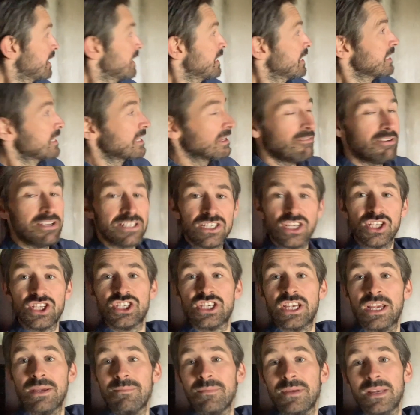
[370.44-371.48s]
There is a
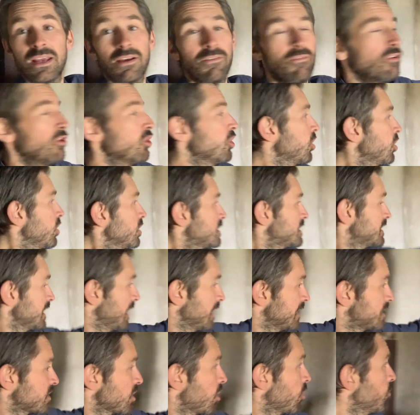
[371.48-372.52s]
chimney, I've looked,
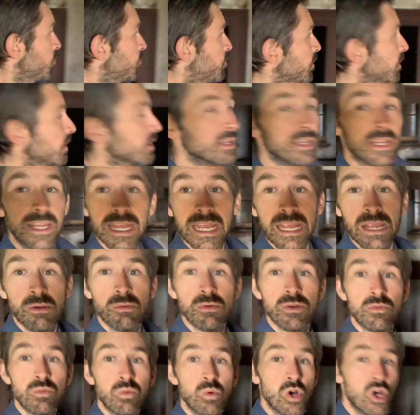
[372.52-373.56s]
it's open, it
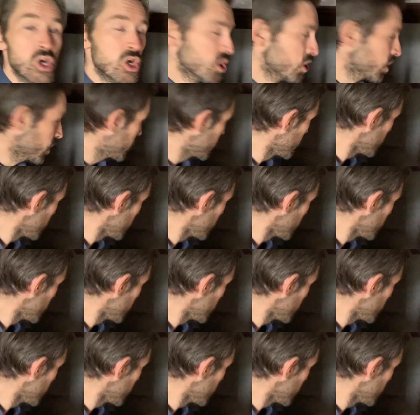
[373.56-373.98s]
would work.